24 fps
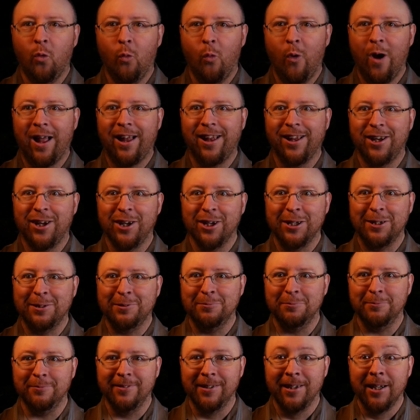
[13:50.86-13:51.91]
Welcome
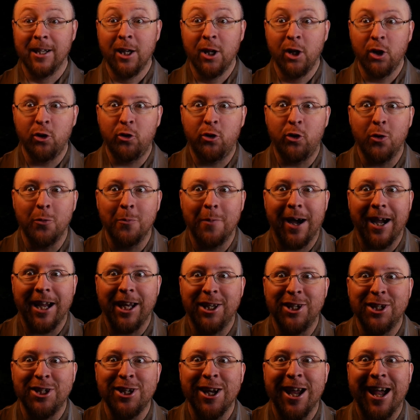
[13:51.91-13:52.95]
to my
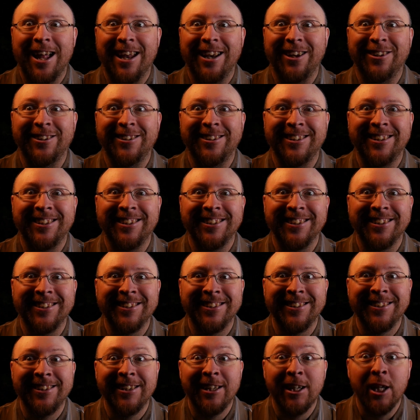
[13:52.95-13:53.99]
channel.
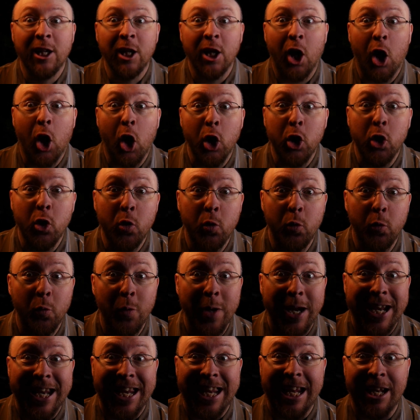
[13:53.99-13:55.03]
Are you
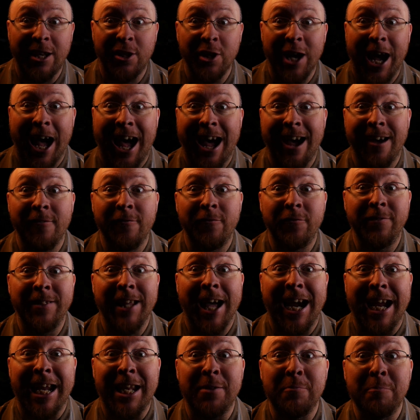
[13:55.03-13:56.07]
ready to have
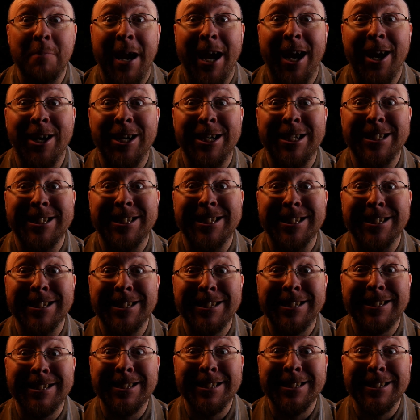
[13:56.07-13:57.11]
nightmares?
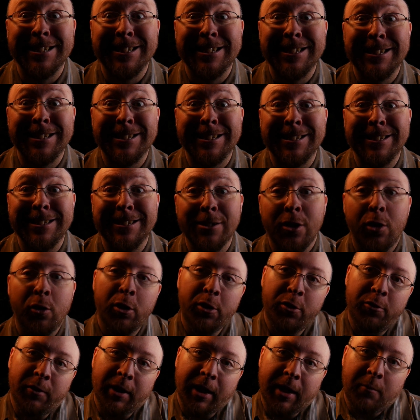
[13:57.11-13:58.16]
Or
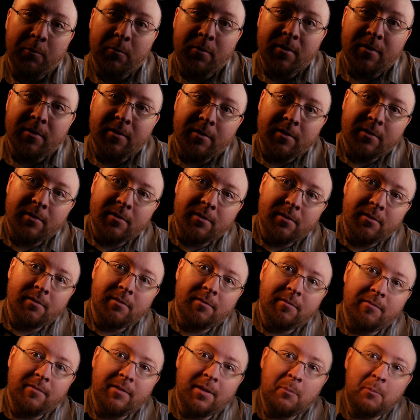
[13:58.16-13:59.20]
dreams,
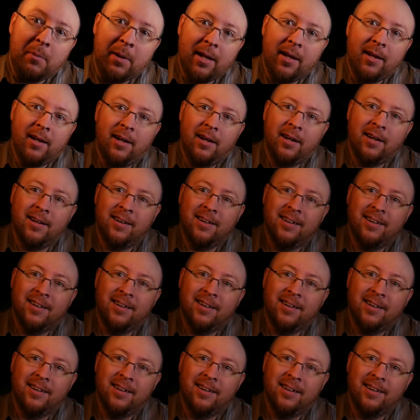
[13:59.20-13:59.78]
depending.